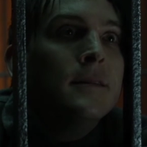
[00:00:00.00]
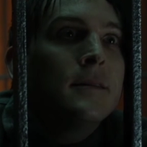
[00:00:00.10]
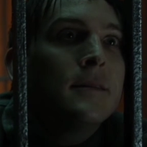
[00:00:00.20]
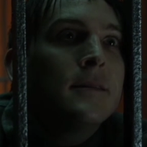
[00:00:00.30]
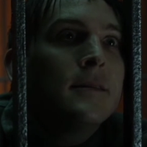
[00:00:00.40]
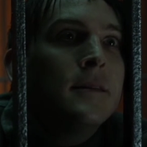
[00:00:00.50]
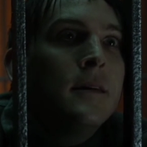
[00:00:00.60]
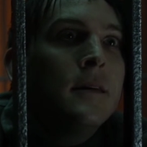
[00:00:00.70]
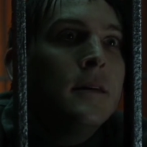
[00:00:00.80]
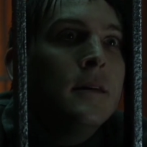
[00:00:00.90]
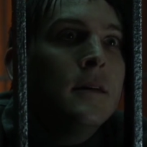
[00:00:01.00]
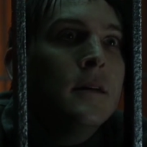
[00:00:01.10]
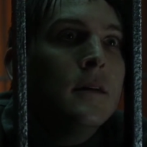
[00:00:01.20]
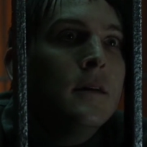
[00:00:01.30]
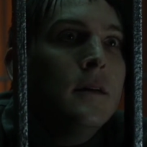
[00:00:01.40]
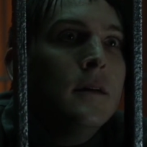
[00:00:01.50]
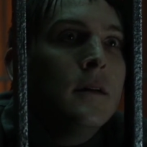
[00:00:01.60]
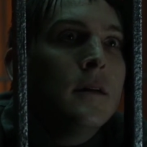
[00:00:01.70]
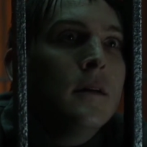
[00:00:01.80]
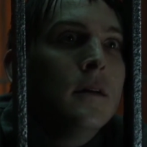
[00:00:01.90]

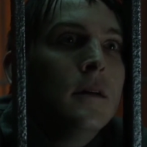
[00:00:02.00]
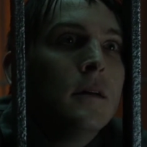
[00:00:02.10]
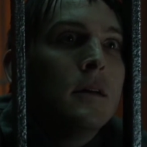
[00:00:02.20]
(silence)